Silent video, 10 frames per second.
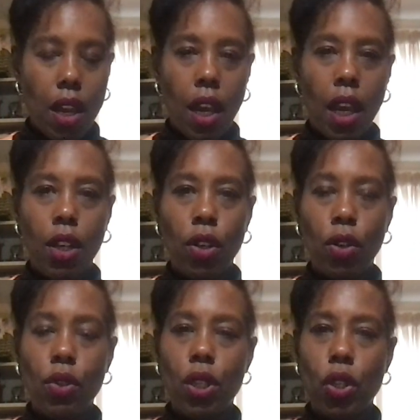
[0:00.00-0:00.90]
And you
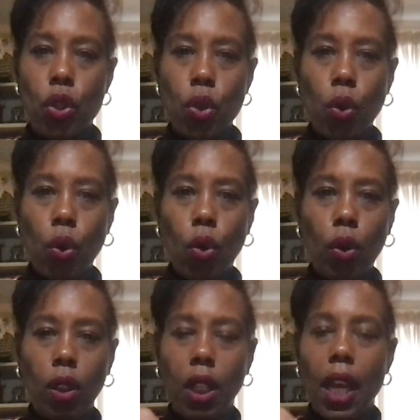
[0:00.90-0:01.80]
use this
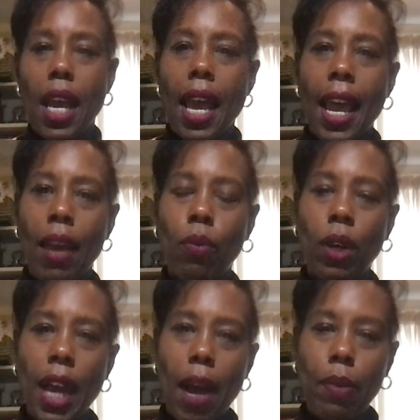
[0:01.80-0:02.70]
tool, and what
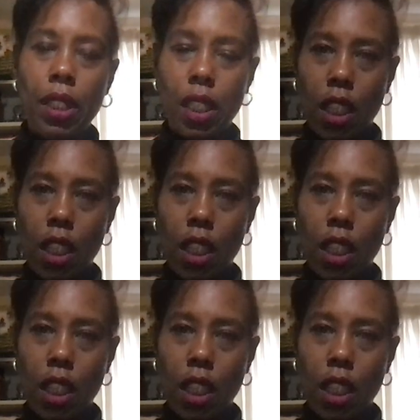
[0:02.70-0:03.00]
happens is